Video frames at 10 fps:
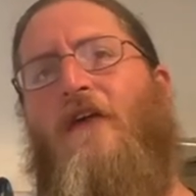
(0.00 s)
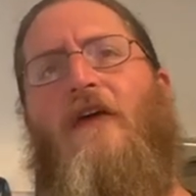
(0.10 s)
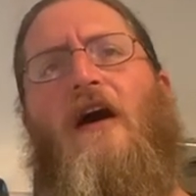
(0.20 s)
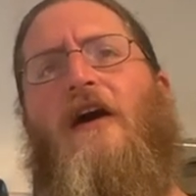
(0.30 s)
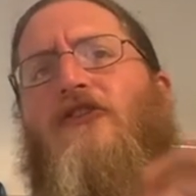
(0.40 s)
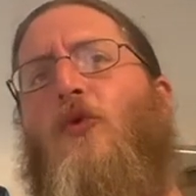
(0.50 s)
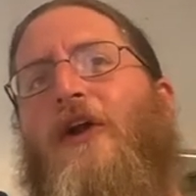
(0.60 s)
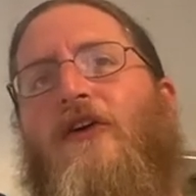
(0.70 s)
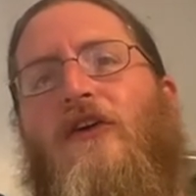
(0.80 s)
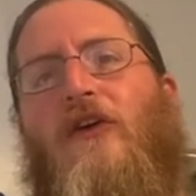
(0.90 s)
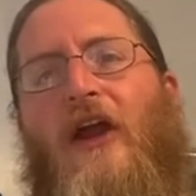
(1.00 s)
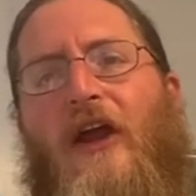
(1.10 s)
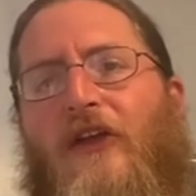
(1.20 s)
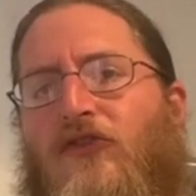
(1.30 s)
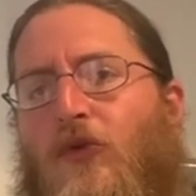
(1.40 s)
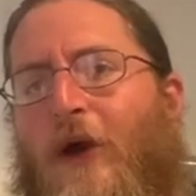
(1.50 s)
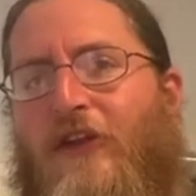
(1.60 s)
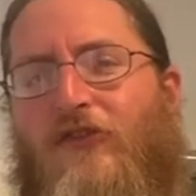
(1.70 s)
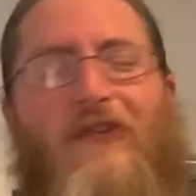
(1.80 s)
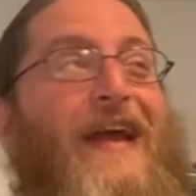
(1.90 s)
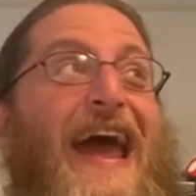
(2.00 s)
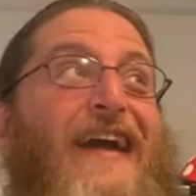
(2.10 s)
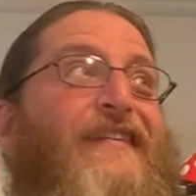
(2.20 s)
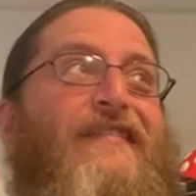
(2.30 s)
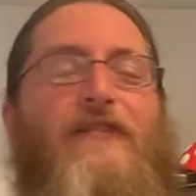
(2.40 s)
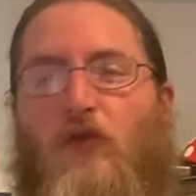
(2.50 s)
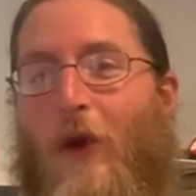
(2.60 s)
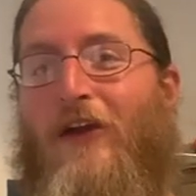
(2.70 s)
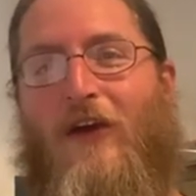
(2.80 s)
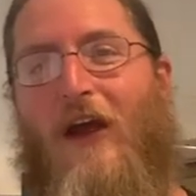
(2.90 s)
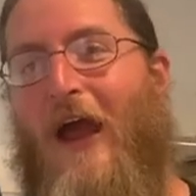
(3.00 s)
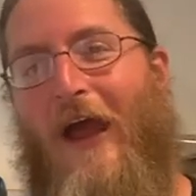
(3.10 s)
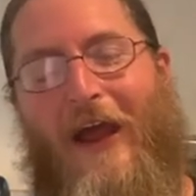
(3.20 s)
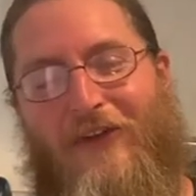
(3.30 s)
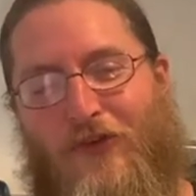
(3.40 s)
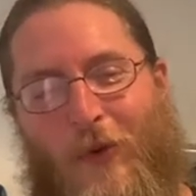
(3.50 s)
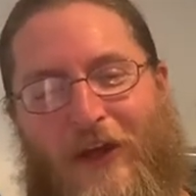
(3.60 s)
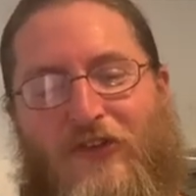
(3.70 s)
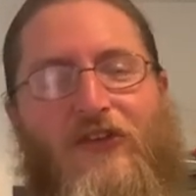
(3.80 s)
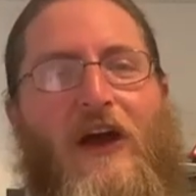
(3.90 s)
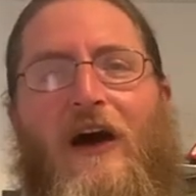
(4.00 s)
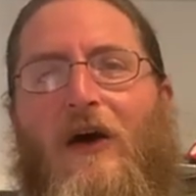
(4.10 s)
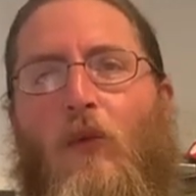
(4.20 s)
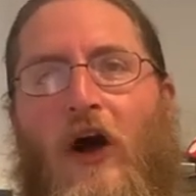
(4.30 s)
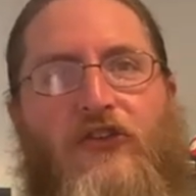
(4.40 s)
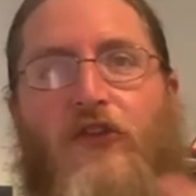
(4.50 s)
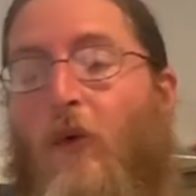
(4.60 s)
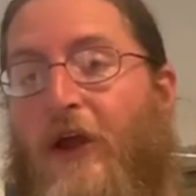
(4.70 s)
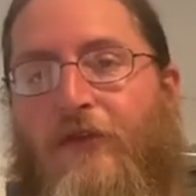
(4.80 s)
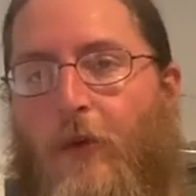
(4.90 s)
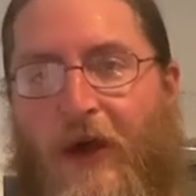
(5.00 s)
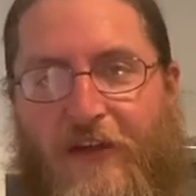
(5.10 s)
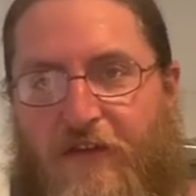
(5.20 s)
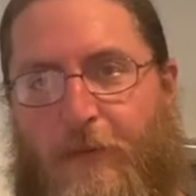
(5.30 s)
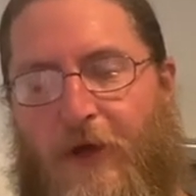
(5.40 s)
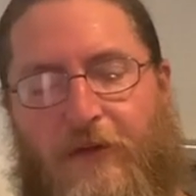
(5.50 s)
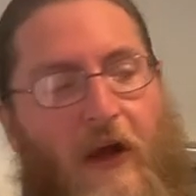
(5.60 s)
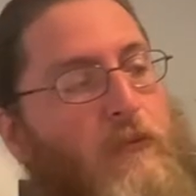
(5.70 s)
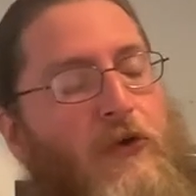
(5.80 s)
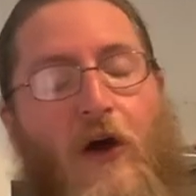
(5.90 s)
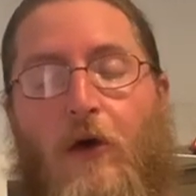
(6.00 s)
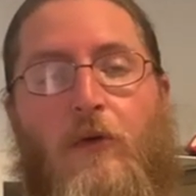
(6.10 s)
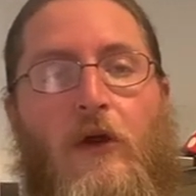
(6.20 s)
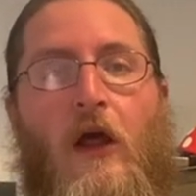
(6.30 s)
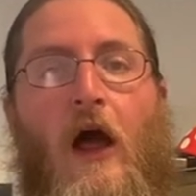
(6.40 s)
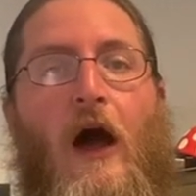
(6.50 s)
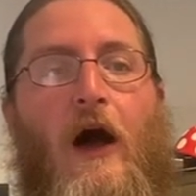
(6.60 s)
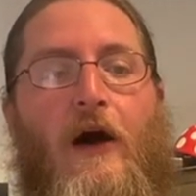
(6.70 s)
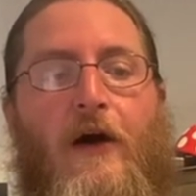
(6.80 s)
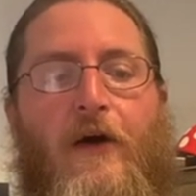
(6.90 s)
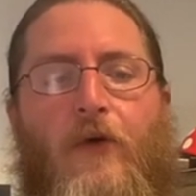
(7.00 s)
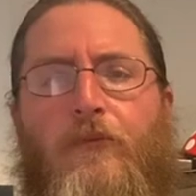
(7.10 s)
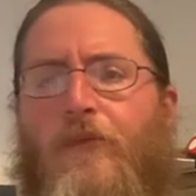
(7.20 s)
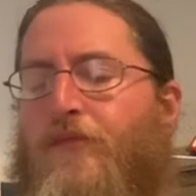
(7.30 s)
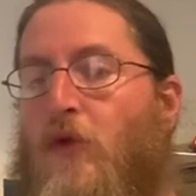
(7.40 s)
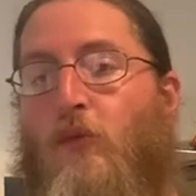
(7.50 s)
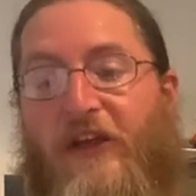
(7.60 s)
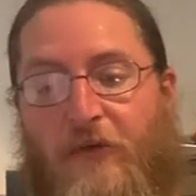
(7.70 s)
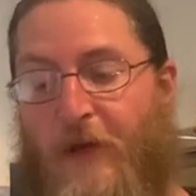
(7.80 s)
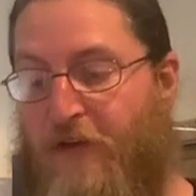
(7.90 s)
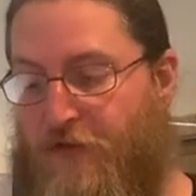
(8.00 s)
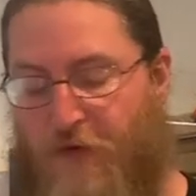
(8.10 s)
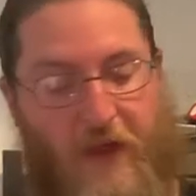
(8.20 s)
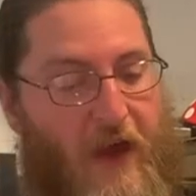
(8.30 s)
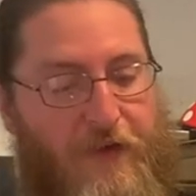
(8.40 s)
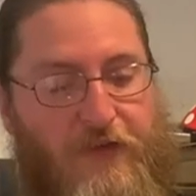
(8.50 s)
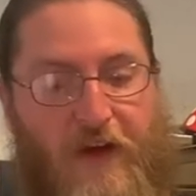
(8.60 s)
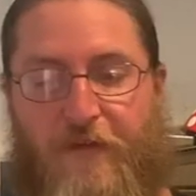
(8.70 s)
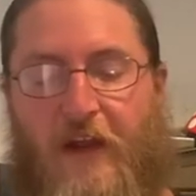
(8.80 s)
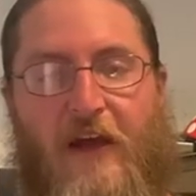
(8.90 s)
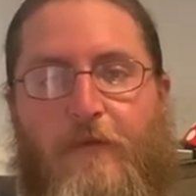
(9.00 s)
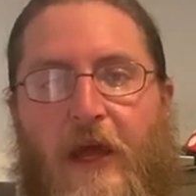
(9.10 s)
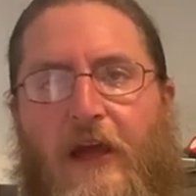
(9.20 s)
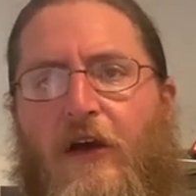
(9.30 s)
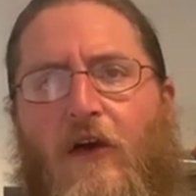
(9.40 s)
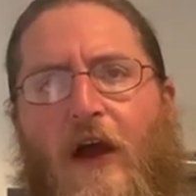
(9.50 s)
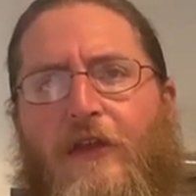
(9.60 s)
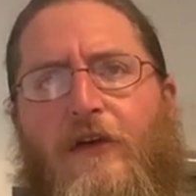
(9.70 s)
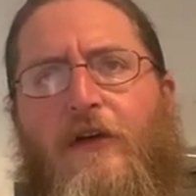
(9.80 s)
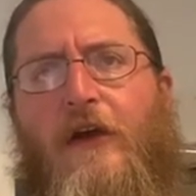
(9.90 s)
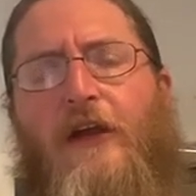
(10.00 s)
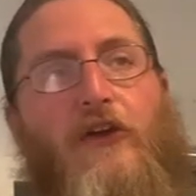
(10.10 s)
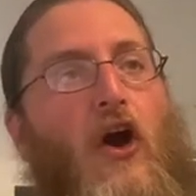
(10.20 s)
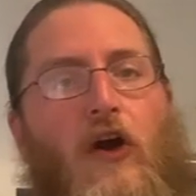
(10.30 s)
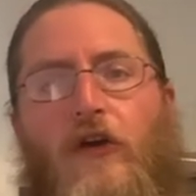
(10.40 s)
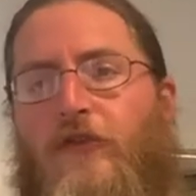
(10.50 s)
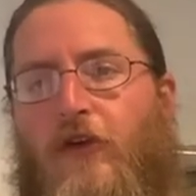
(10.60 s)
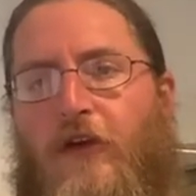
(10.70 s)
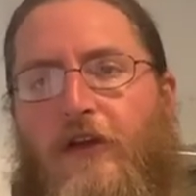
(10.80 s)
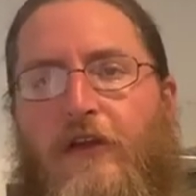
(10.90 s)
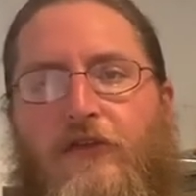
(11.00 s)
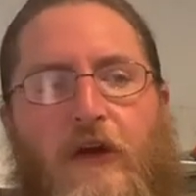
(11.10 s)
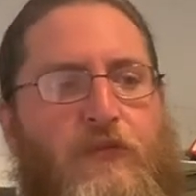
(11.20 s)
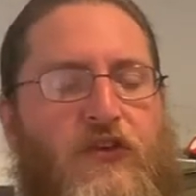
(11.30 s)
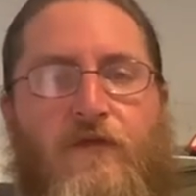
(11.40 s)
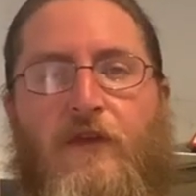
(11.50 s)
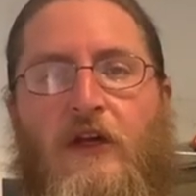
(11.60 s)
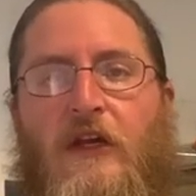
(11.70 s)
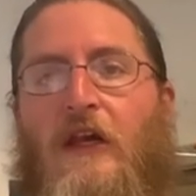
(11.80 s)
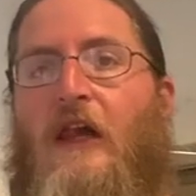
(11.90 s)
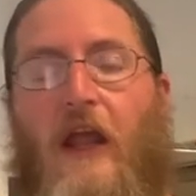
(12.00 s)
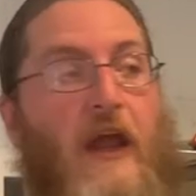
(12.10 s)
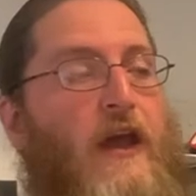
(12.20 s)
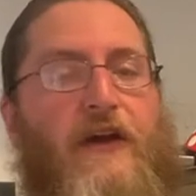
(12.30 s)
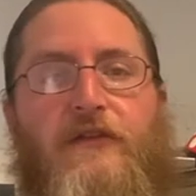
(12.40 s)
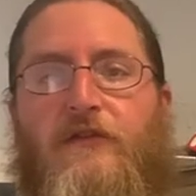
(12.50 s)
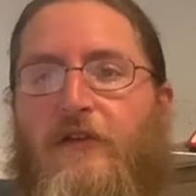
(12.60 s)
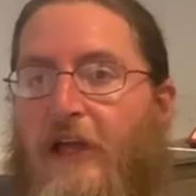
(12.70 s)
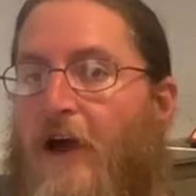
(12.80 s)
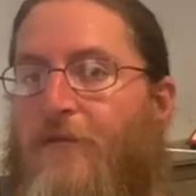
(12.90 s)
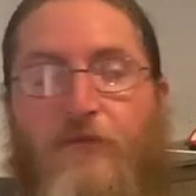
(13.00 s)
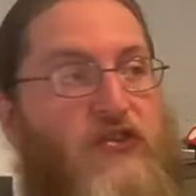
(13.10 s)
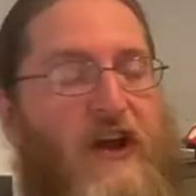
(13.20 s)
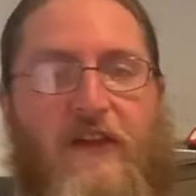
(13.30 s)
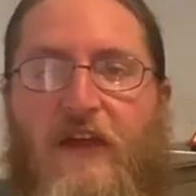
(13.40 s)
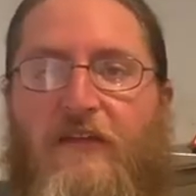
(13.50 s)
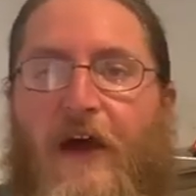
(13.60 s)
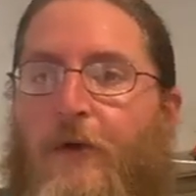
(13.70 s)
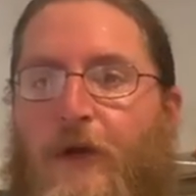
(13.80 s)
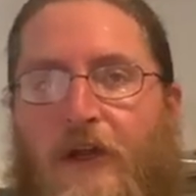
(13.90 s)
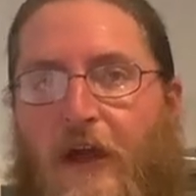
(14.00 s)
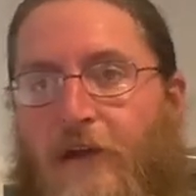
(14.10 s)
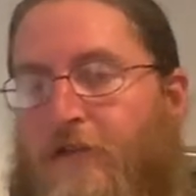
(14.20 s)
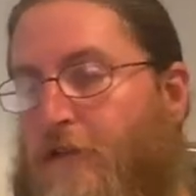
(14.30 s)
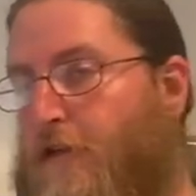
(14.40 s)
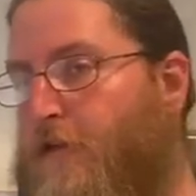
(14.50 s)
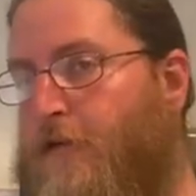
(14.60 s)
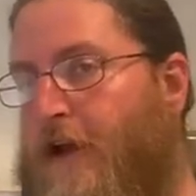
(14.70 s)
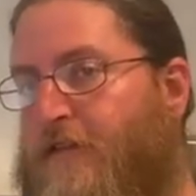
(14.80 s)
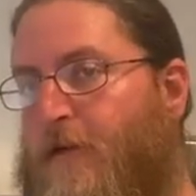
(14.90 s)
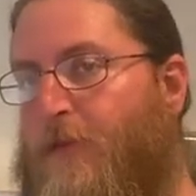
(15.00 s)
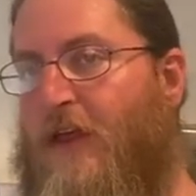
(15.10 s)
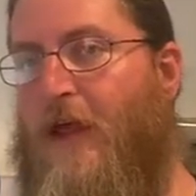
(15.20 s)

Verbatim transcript: uh, Twitter and Twitch, or X, Twitter, and Twitch, uh, the Wind, the way it's spelled down below. Um, recipes for the other stuff that I've made are either in cards or in the description. And yeah, check these out in case you like something